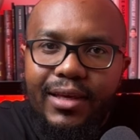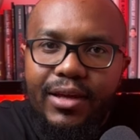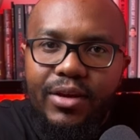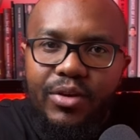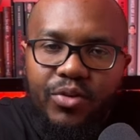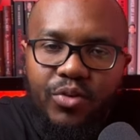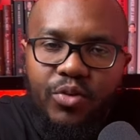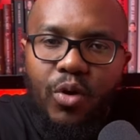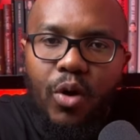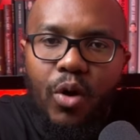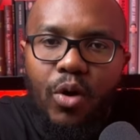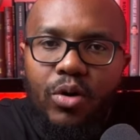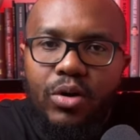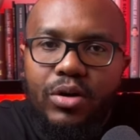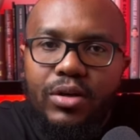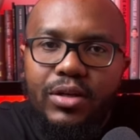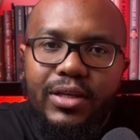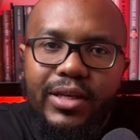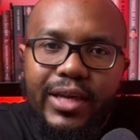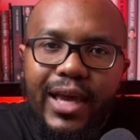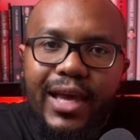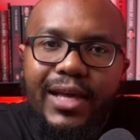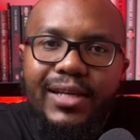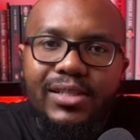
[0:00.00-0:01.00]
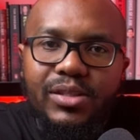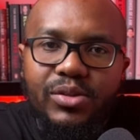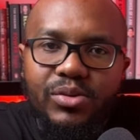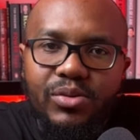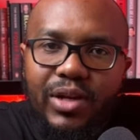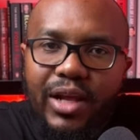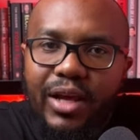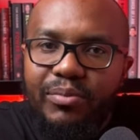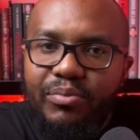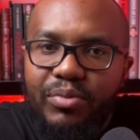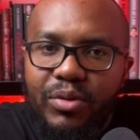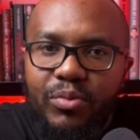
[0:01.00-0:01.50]
rogue guests,
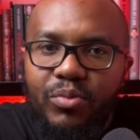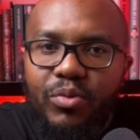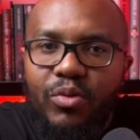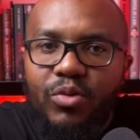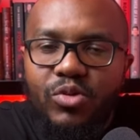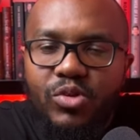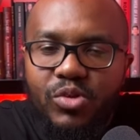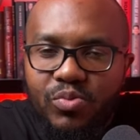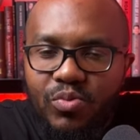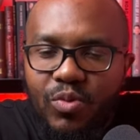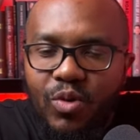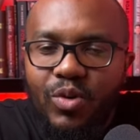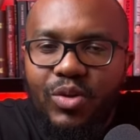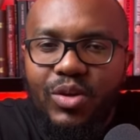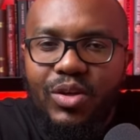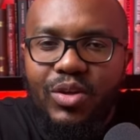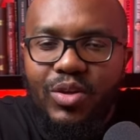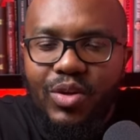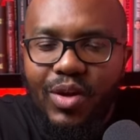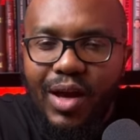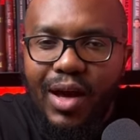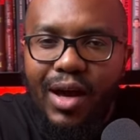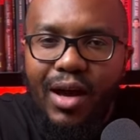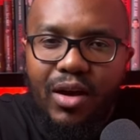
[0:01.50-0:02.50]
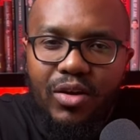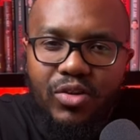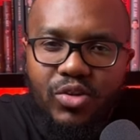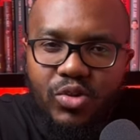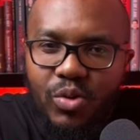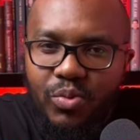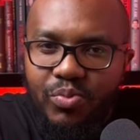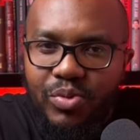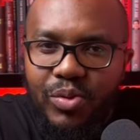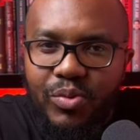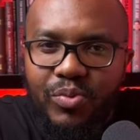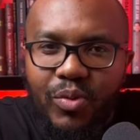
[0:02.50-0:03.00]
like people who smoke in your house
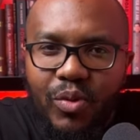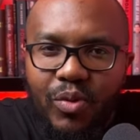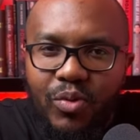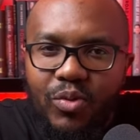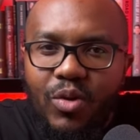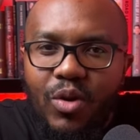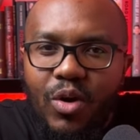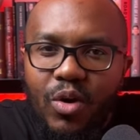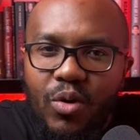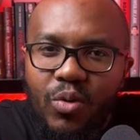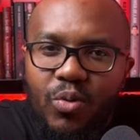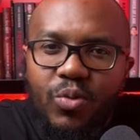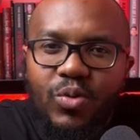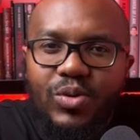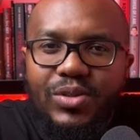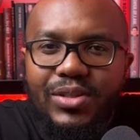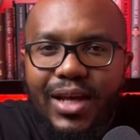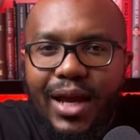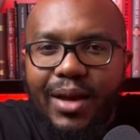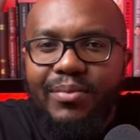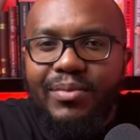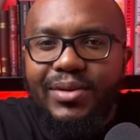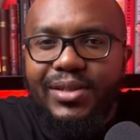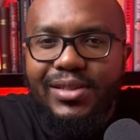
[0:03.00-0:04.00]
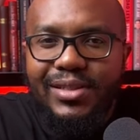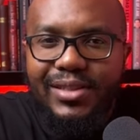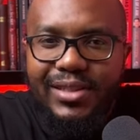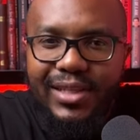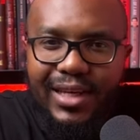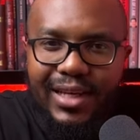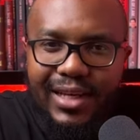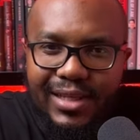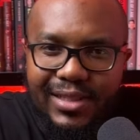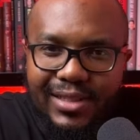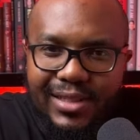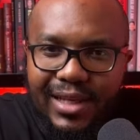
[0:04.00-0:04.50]
or people who damage
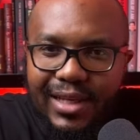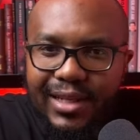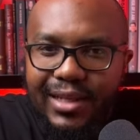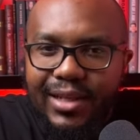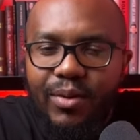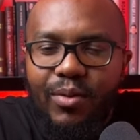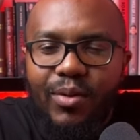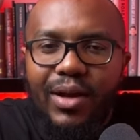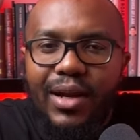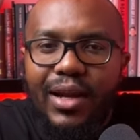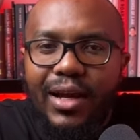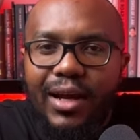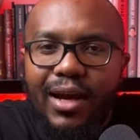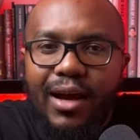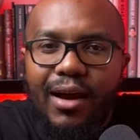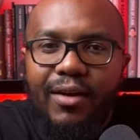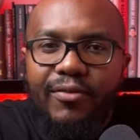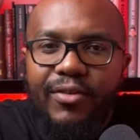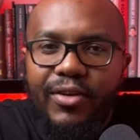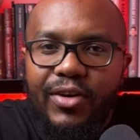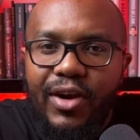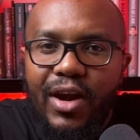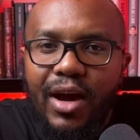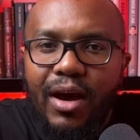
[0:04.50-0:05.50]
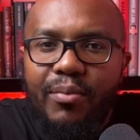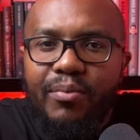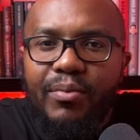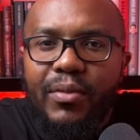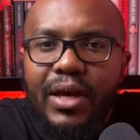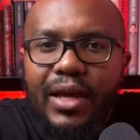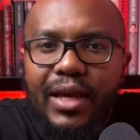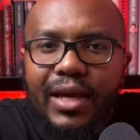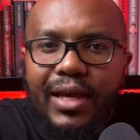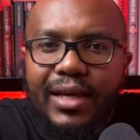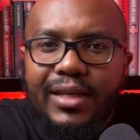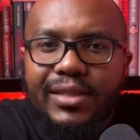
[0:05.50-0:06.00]
things and they want to cover up
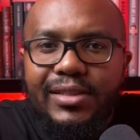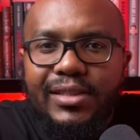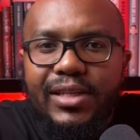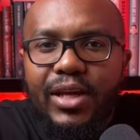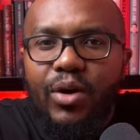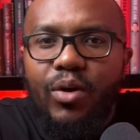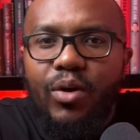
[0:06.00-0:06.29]
and say,